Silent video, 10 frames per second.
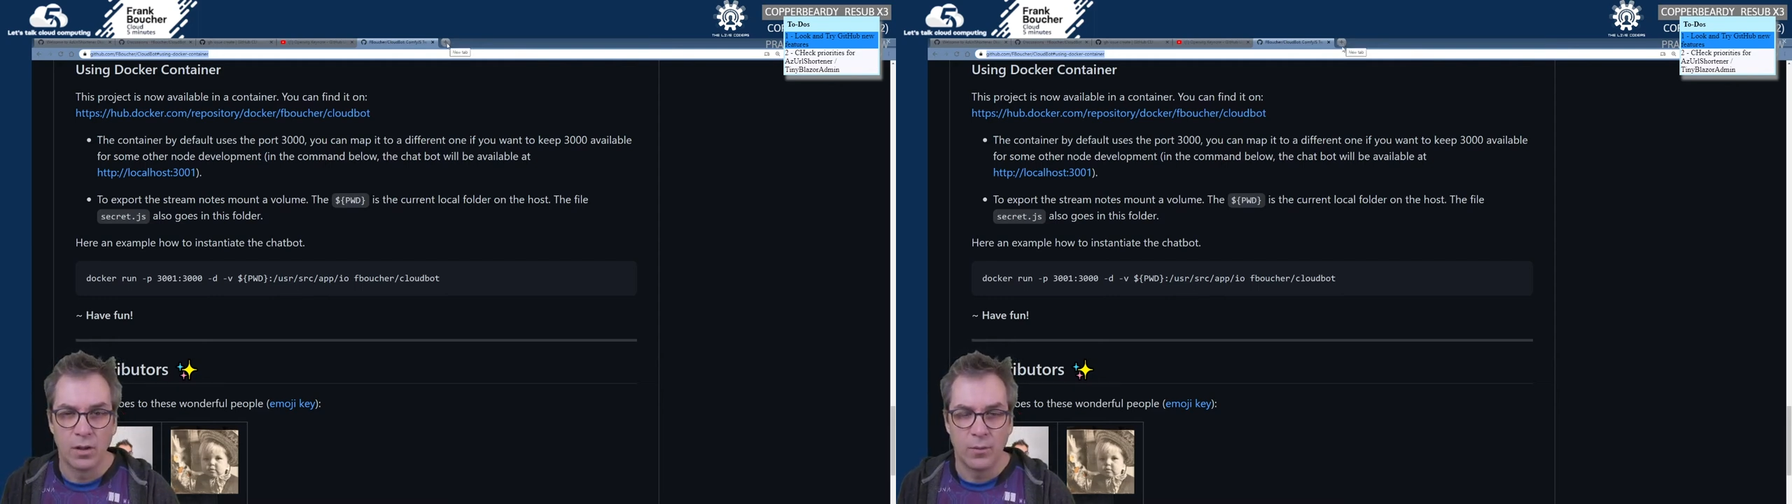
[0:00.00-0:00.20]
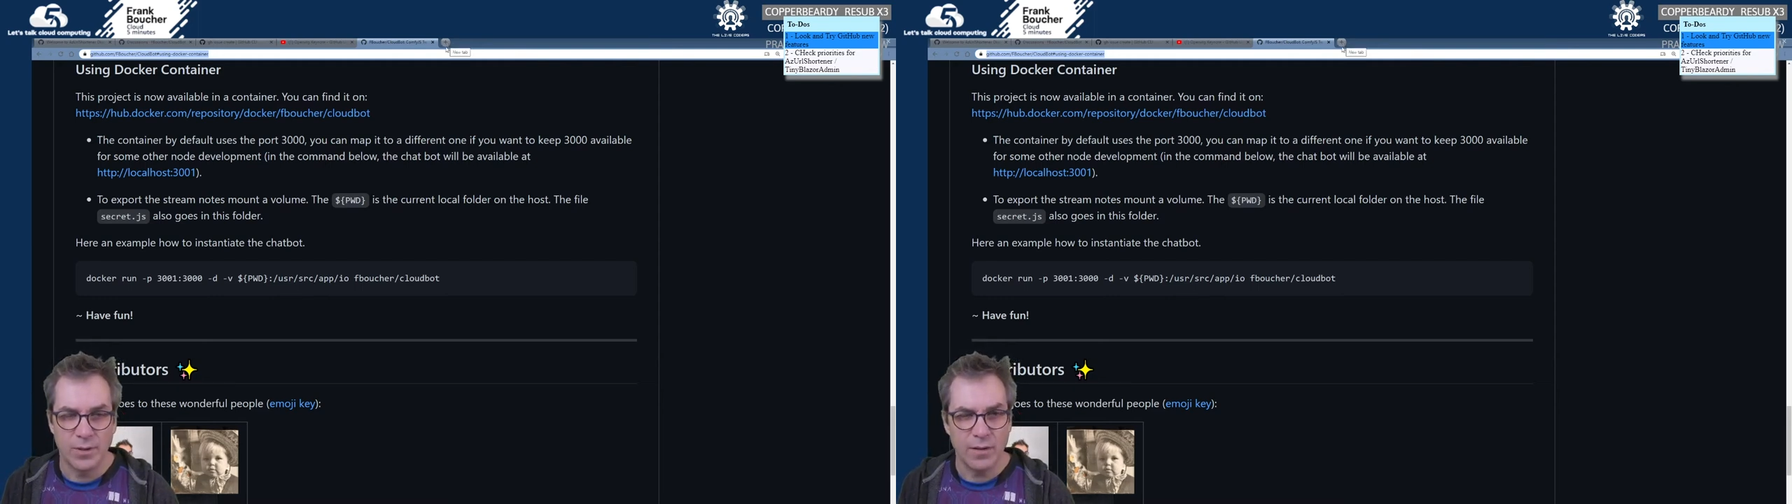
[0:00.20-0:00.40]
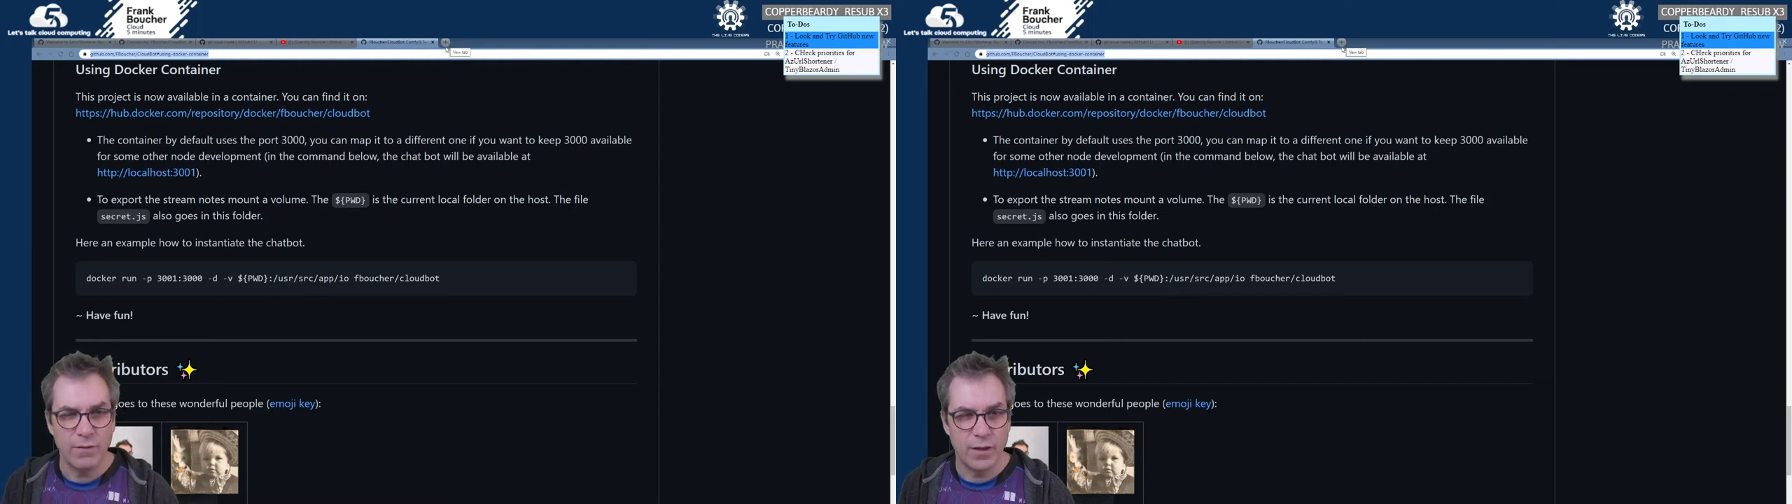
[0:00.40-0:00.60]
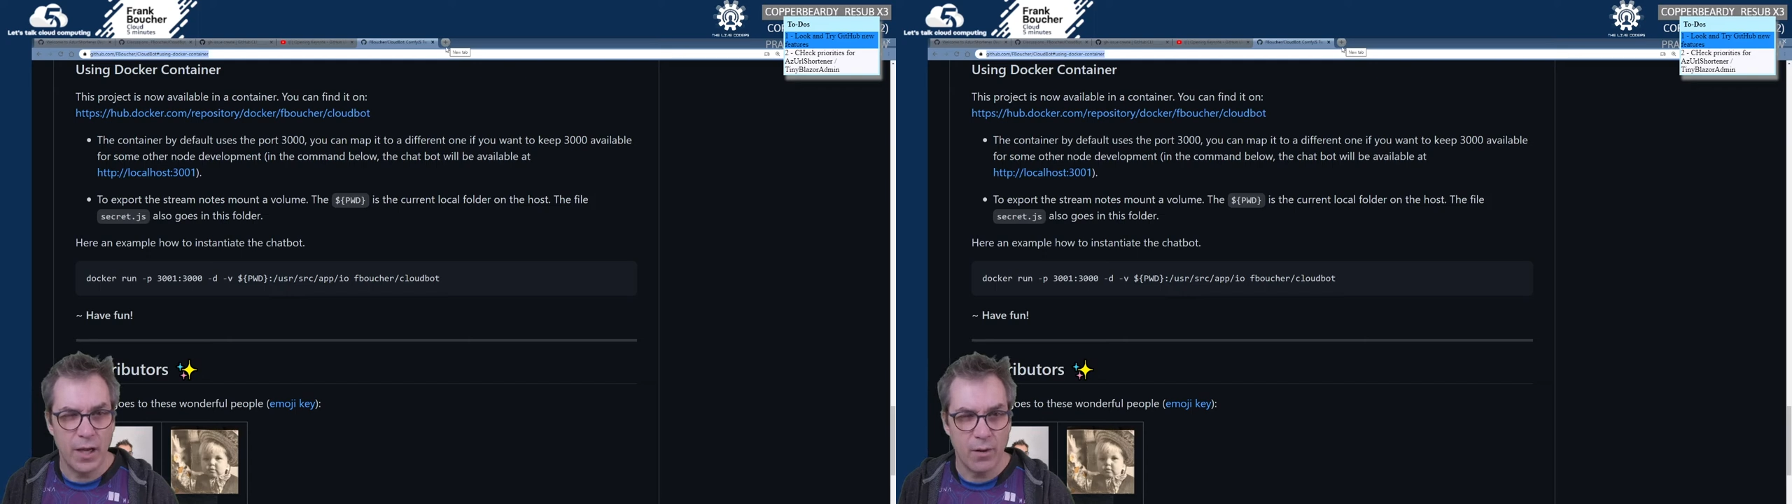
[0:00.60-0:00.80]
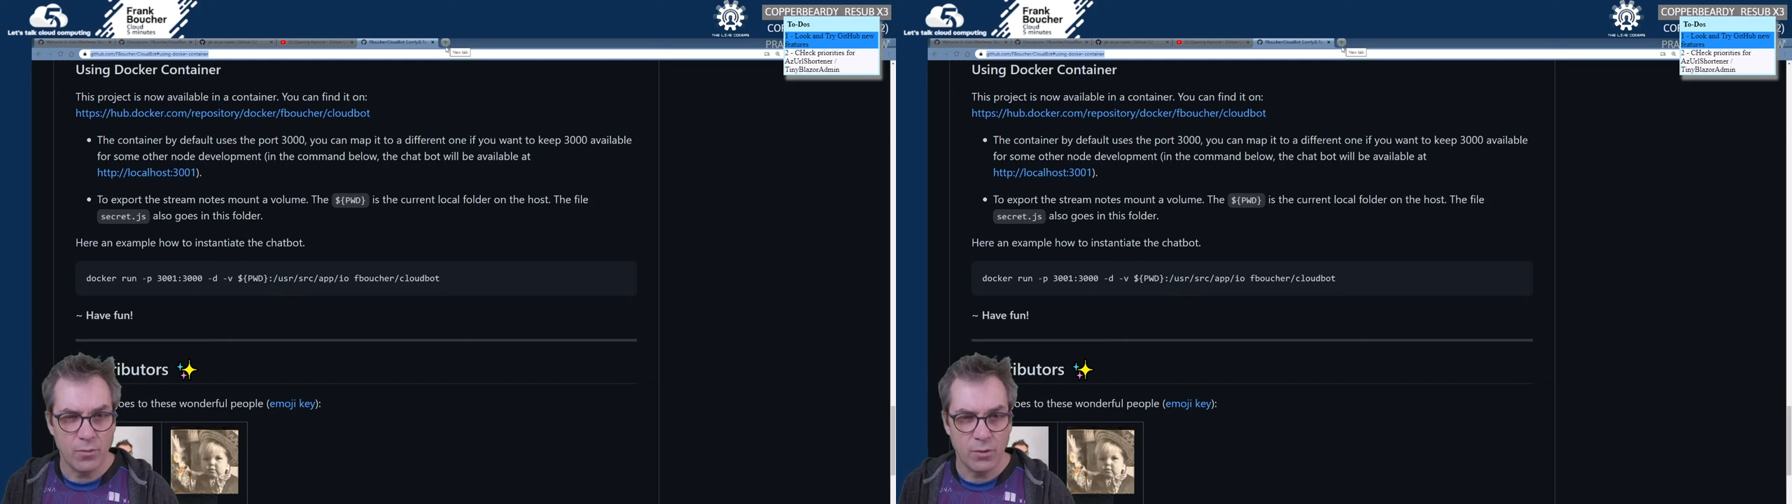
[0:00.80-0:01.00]
was it
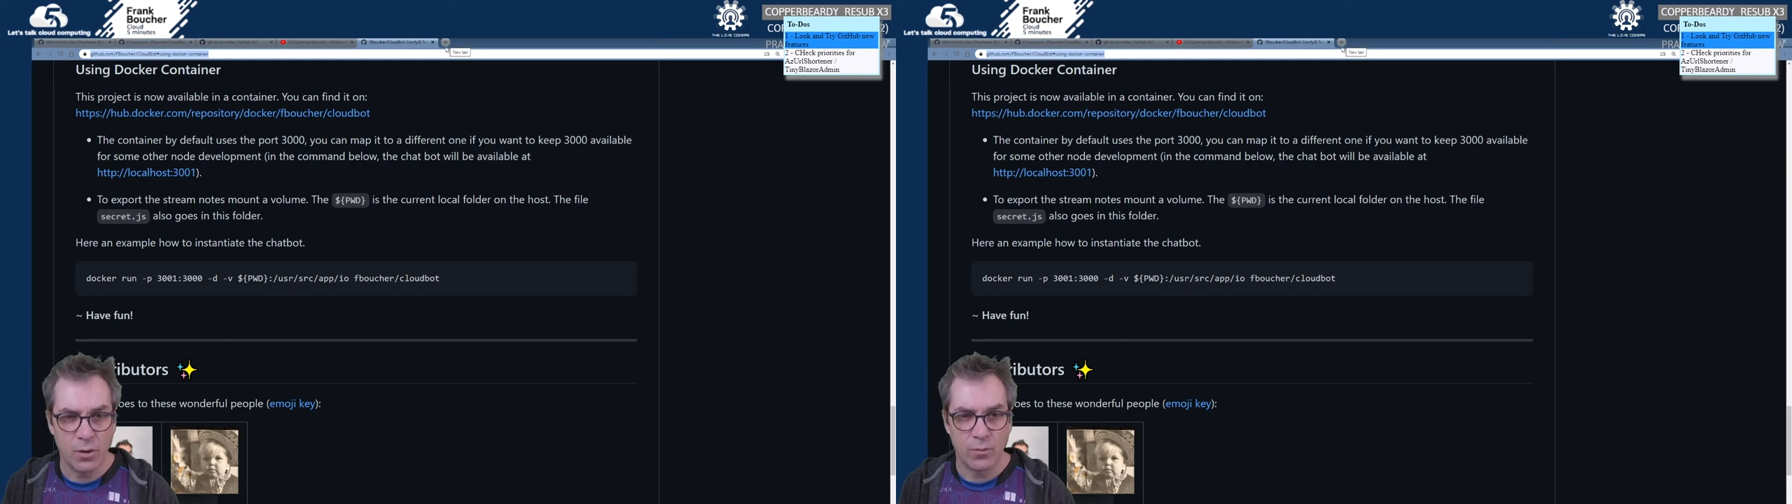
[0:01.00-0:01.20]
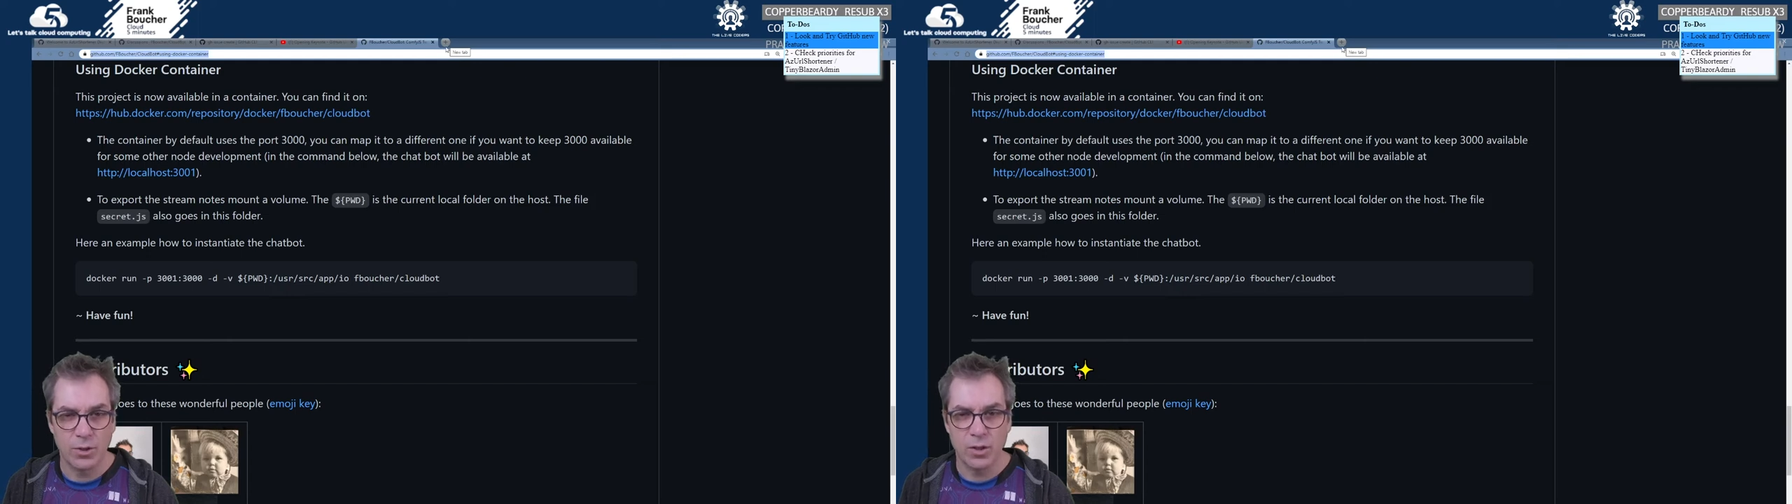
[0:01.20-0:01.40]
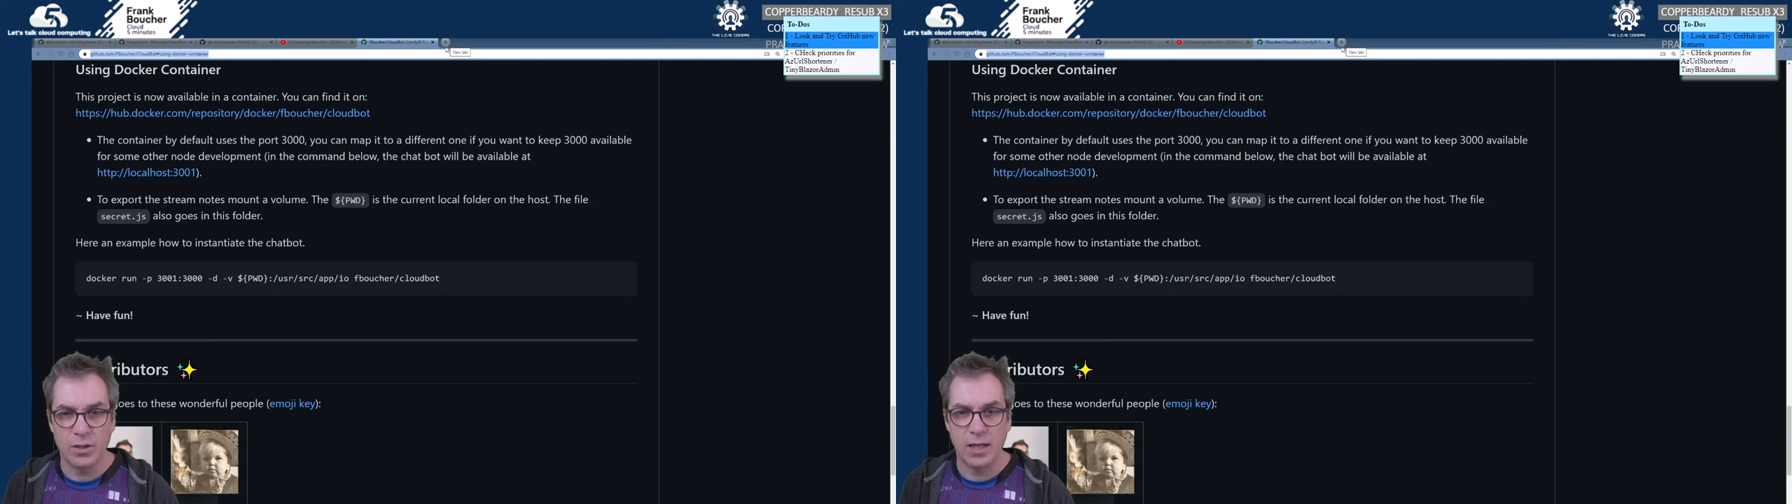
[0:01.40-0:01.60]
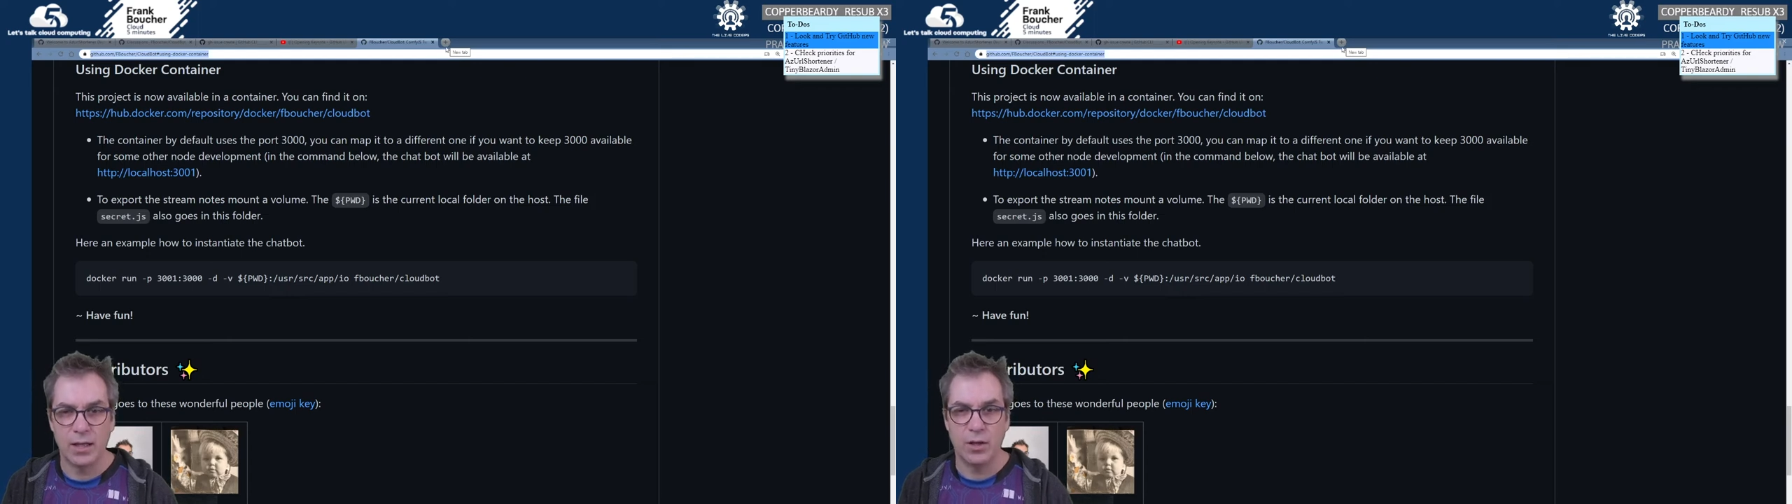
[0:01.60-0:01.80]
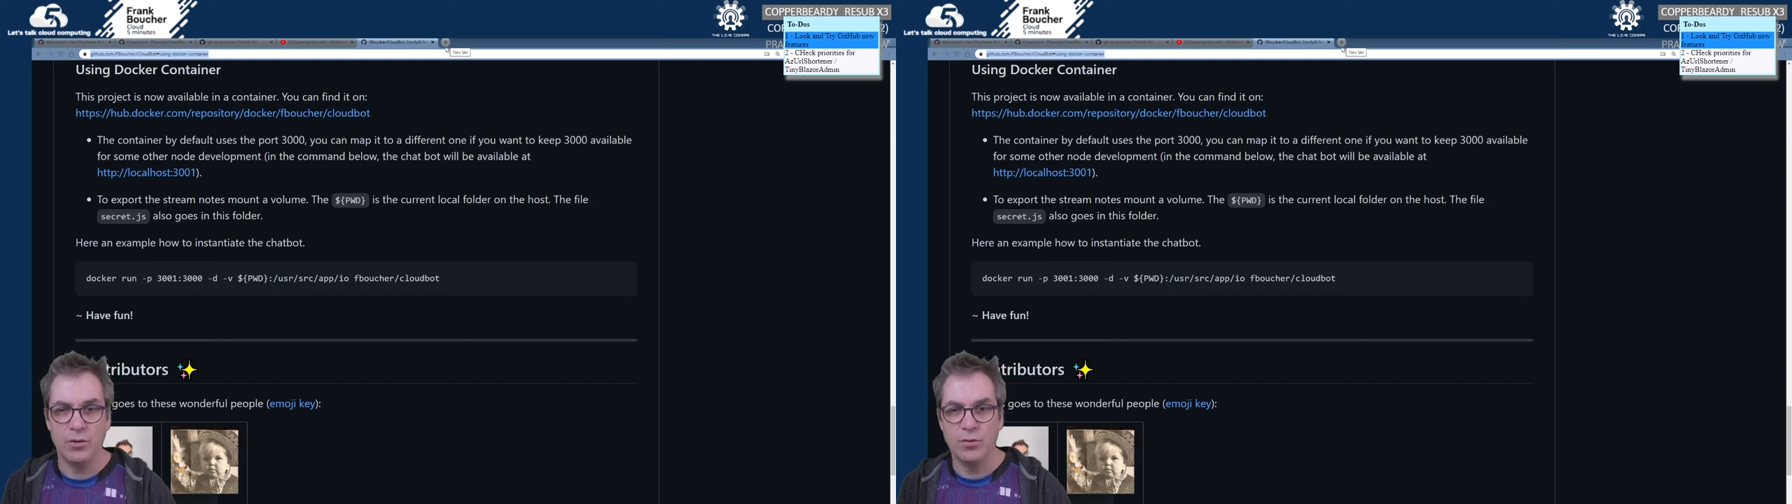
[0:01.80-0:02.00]
videos or was just like a